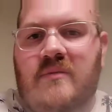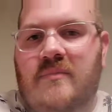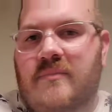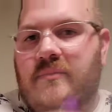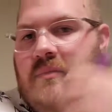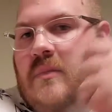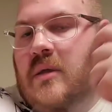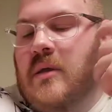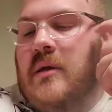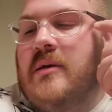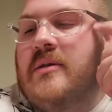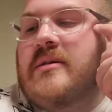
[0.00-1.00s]
Like,
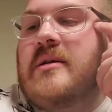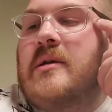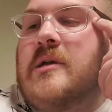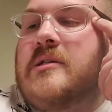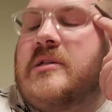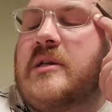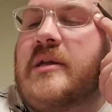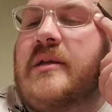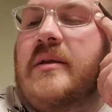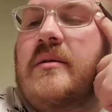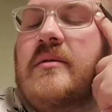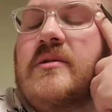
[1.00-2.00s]
because
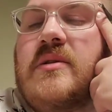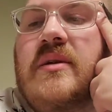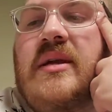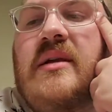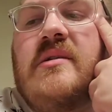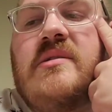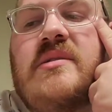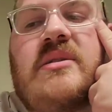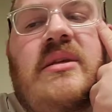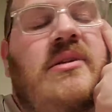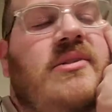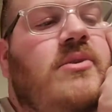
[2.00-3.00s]
so
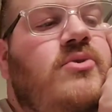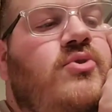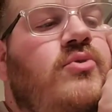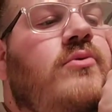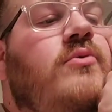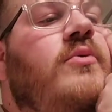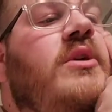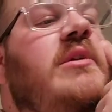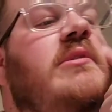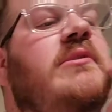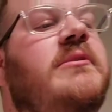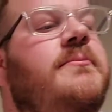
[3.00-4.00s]
here's how Juul
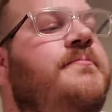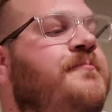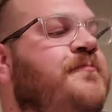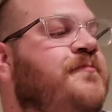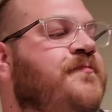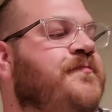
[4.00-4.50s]
works.